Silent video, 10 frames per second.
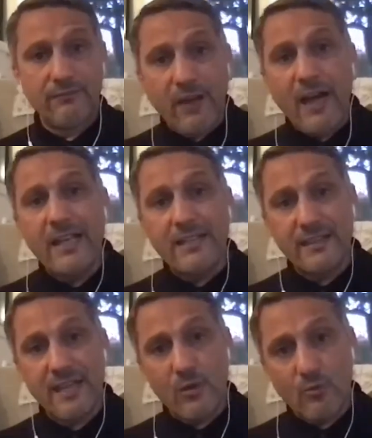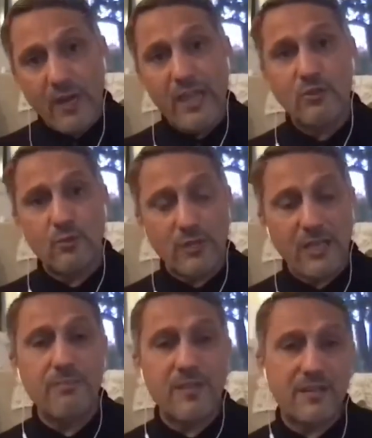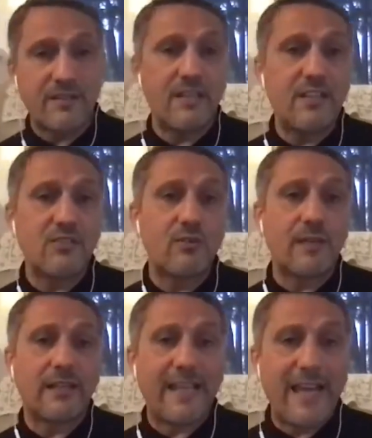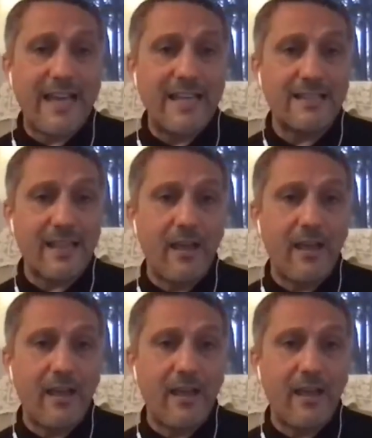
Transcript: fight their way to keep their seats to the last